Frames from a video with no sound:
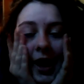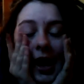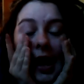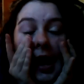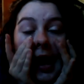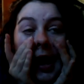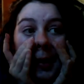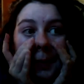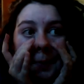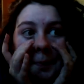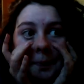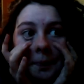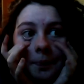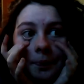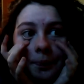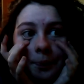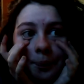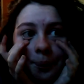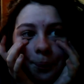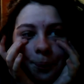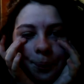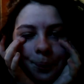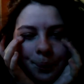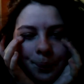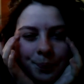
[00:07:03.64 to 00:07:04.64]

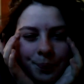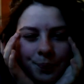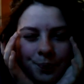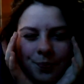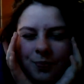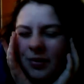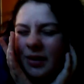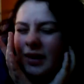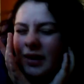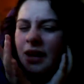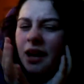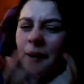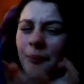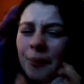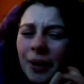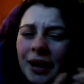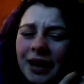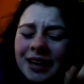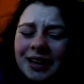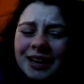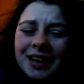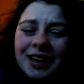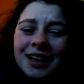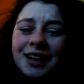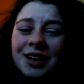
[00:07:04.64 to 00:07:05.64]
I'm
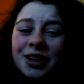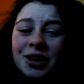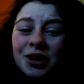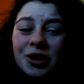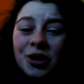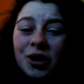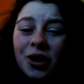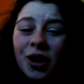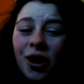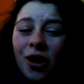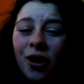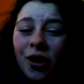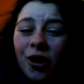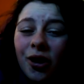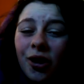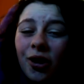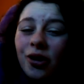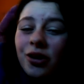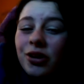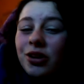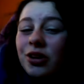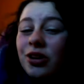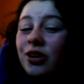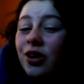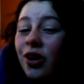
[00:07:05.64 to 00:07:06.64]
like,
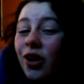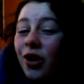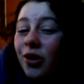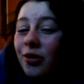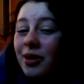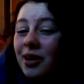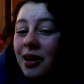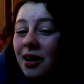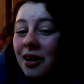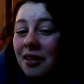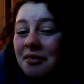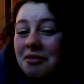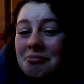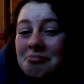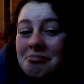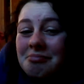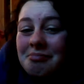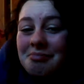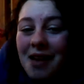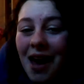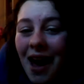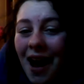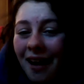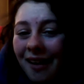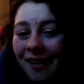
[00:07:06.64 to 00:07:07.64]
no, you know, when
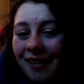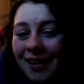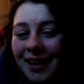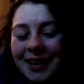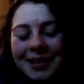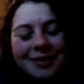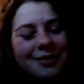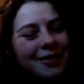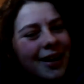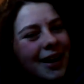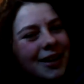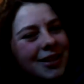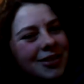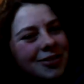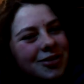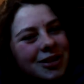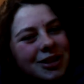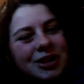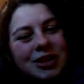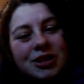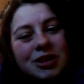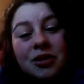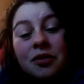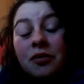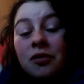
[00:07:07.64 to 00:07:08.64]
I'm married, why do you
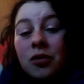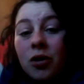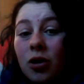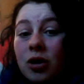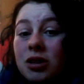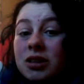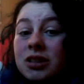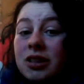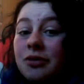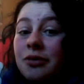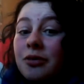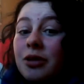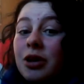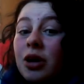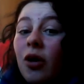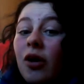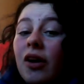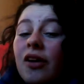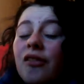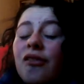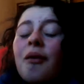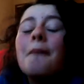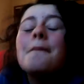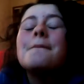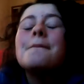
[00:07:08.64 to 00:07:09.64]
want a divorce if we're not
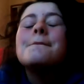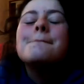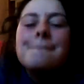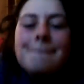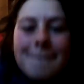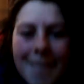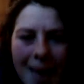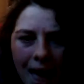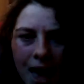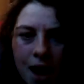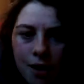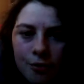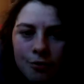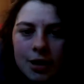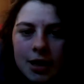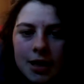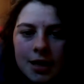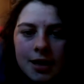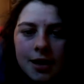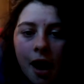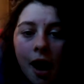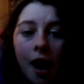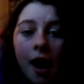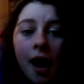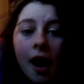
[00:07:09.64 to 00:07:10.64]
even
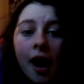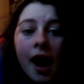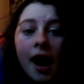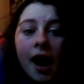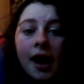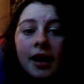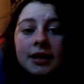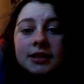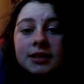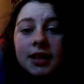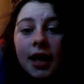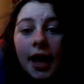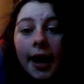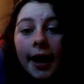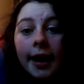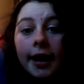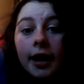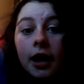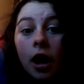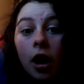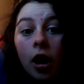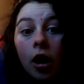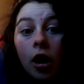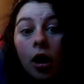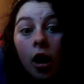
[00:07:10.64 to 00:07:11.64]
married? And he's like,
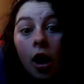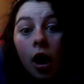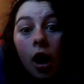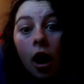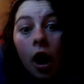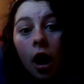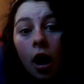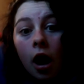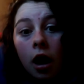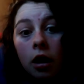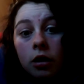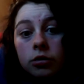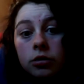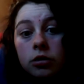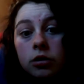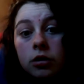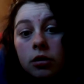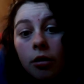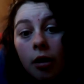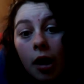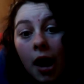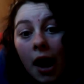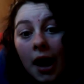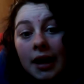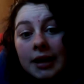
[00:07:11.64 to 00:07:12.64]
oh, do
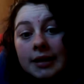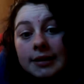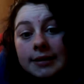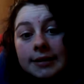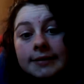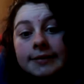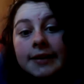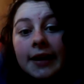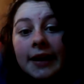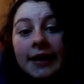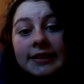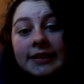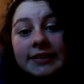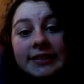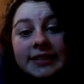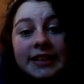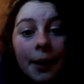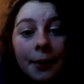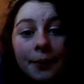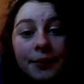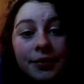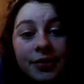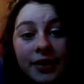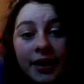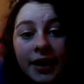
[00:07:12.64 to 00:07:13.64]
you want to see
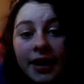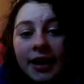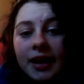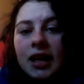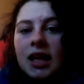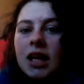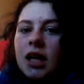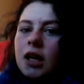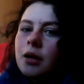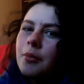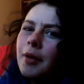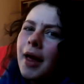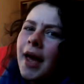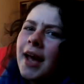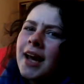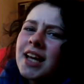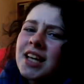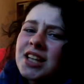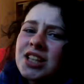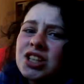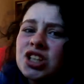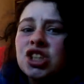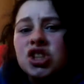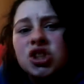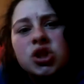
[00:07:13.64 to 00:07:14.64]
something? And I'm like,
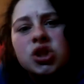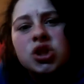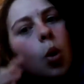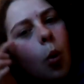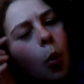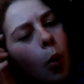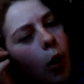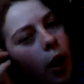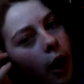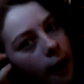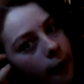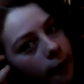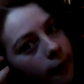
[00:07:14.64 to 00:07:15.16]
sure.